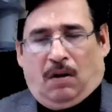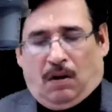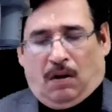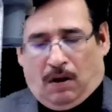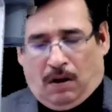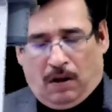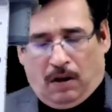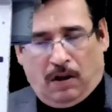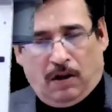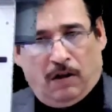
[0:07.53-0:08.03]

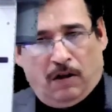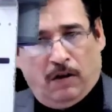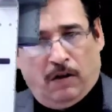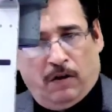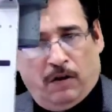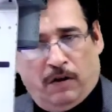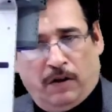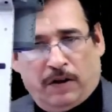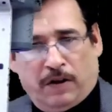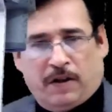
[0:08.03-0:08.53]

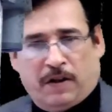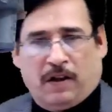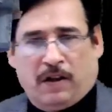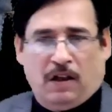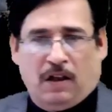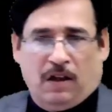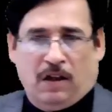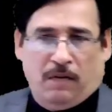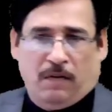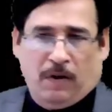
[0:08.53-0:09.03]
Hello, it's a
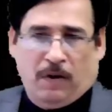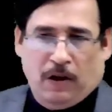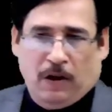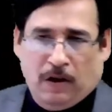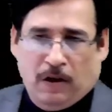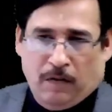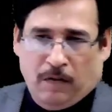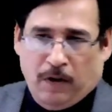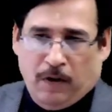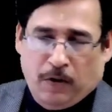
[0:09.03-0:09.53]

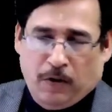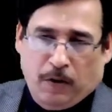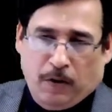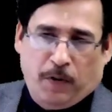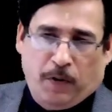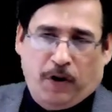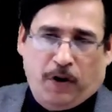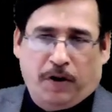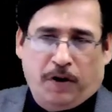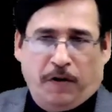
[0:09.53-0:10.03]
lovely good
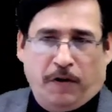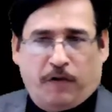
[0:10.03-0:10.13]
morning